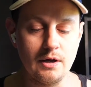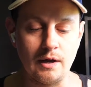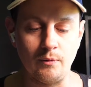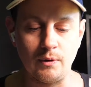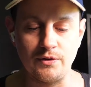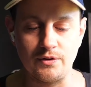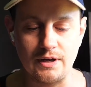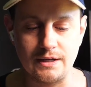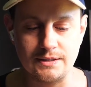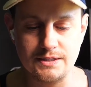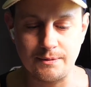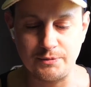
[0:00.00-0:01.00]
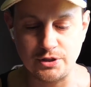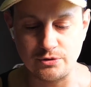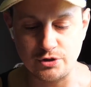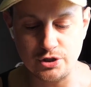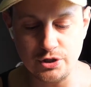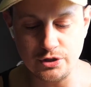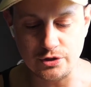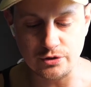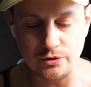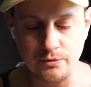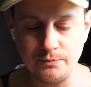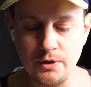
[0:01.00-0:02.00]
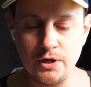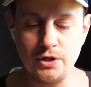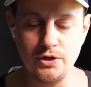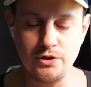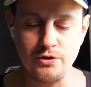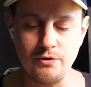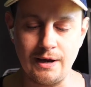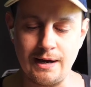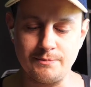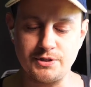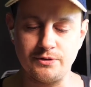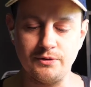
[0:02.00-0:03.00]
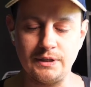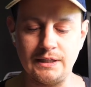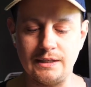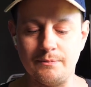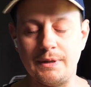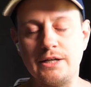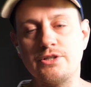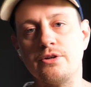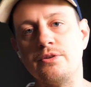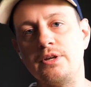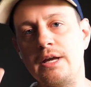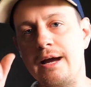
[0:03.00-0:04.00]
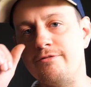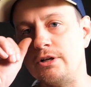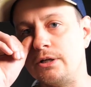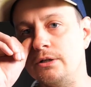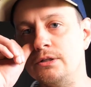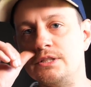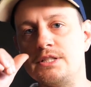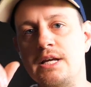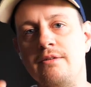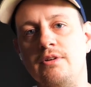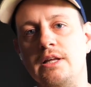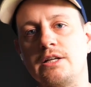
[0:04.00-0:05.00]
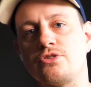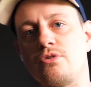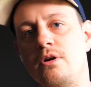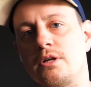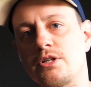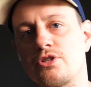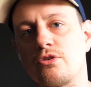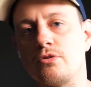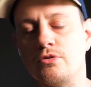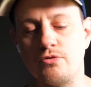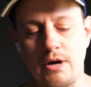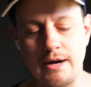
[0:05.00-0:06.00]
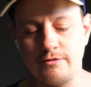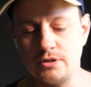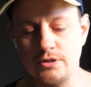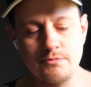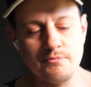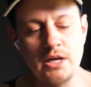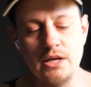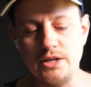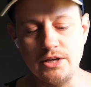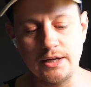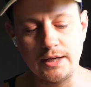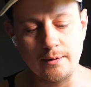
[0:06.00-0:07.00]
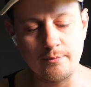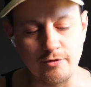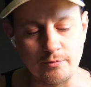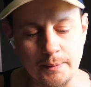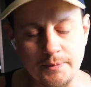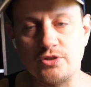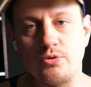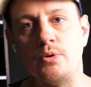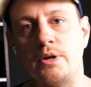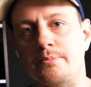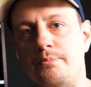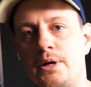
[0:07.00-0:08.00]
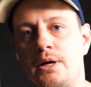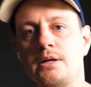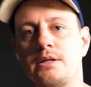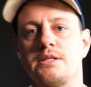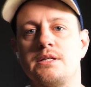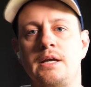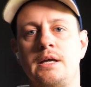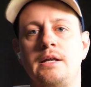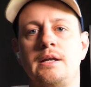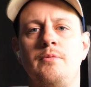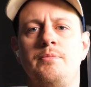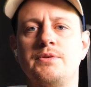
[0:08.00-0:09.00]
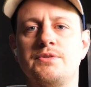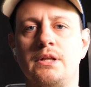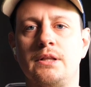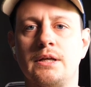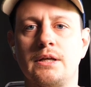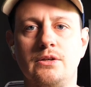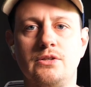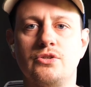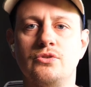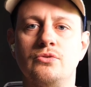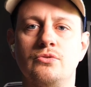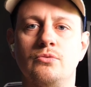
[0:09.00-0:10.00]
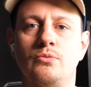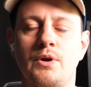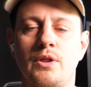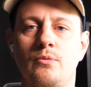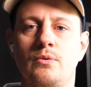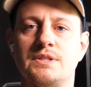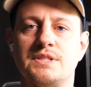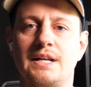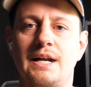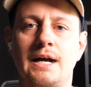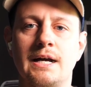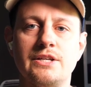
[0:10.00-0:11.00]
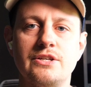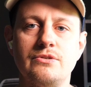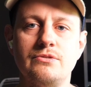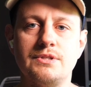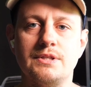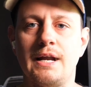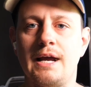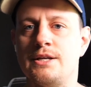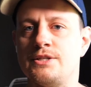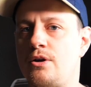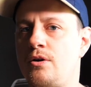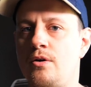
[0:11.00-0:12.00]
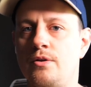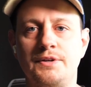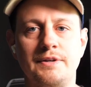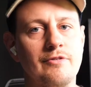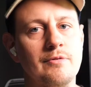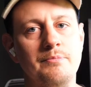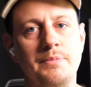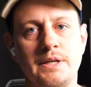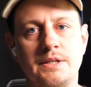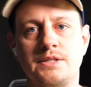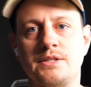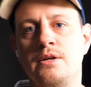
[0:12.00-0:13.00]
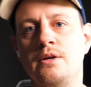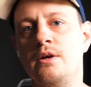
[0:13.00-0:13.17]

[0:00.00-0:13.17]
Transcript: and whether or not something you should do, you absolutely need to make sure that you have a good set of electronic screwdrivers. You can get them for maybe 20 bucks, and I'll post a link to one of the ones that I use that has all the different bits